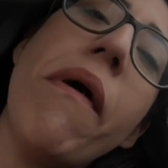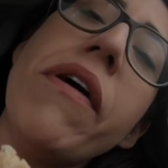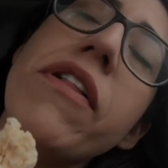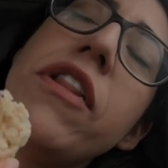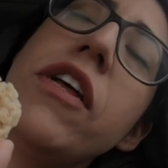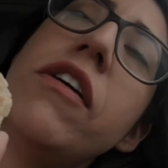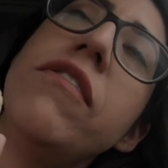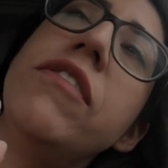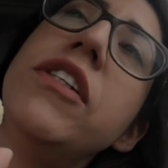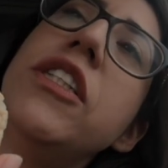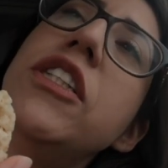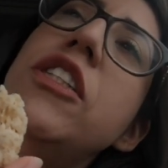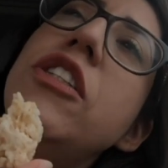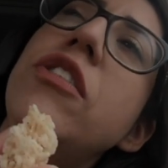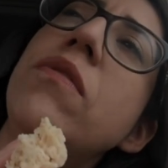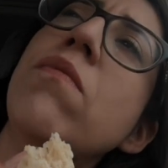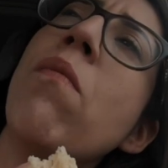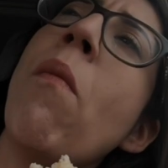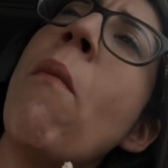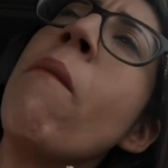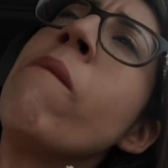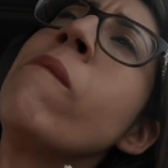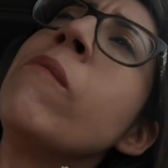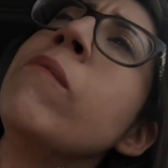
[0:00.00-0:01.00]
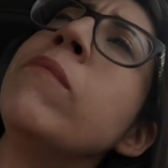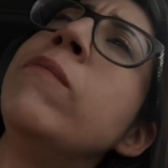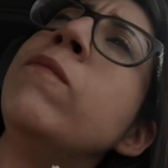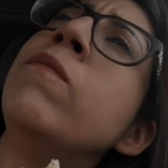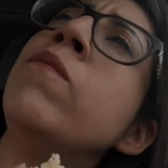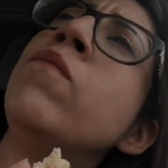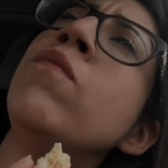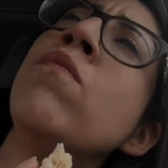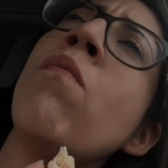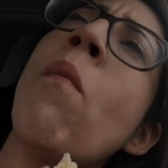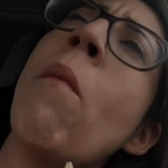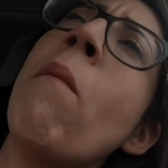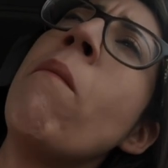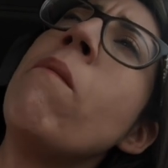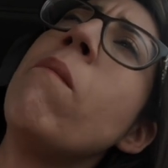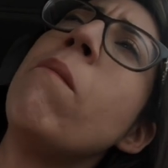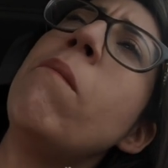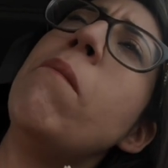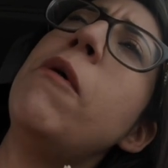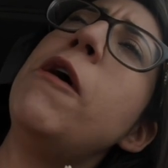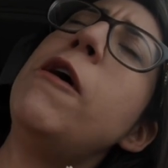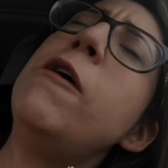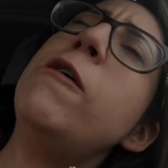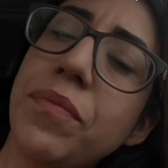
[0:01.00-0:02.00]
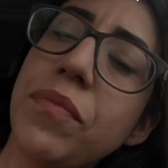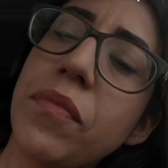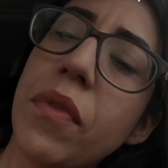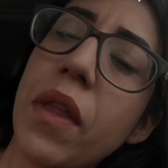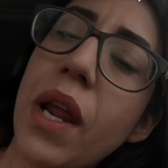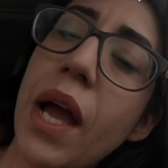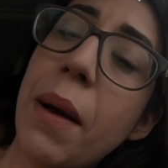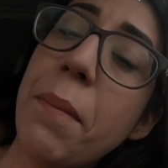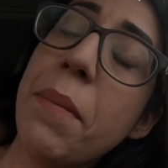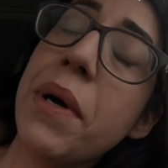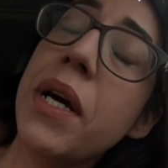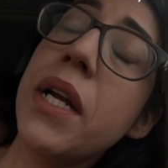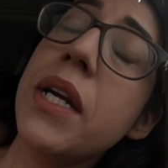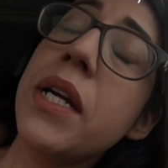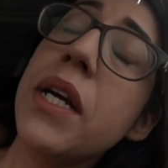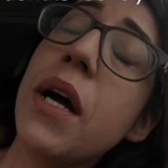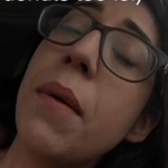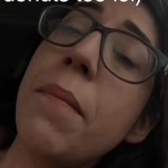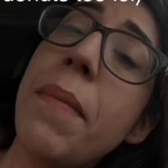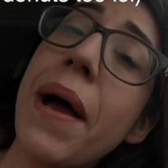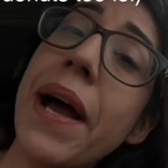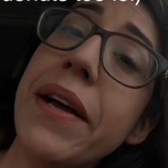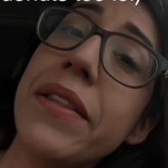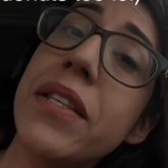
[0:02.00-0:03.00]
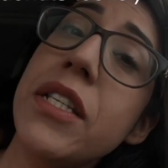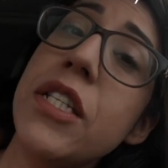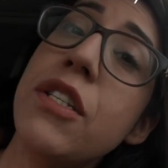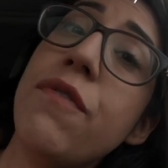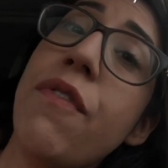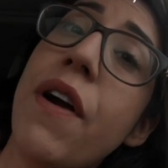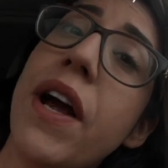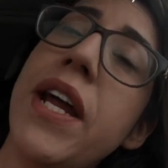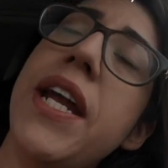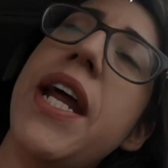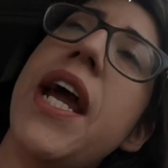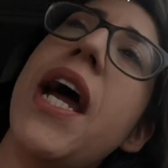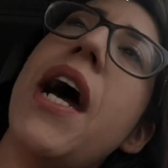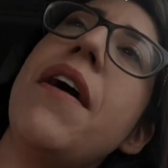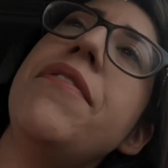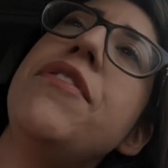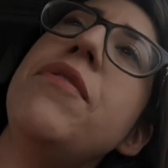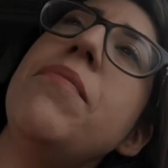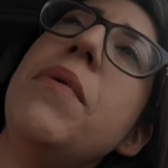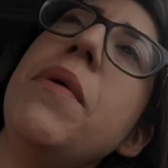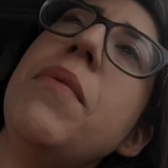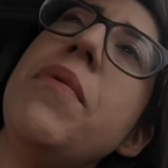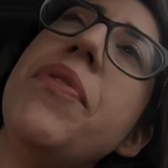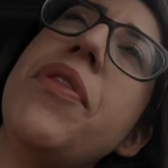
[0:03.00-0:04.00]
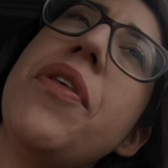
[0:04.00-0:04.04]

love this but I'm gonna come back this Friday. I have to meet with the